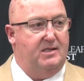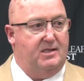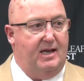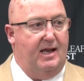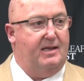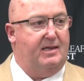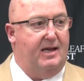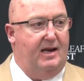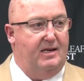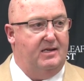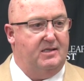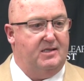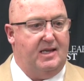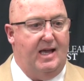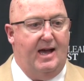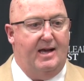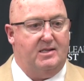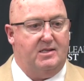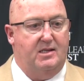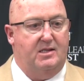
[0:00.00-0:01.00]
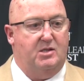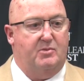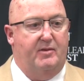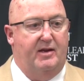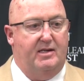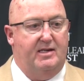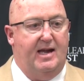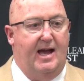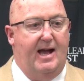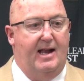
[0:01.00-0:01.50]
He's got that assassin's
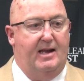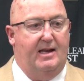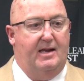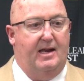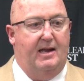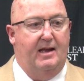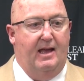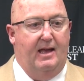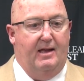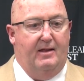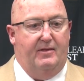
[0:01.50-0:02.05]
mentality.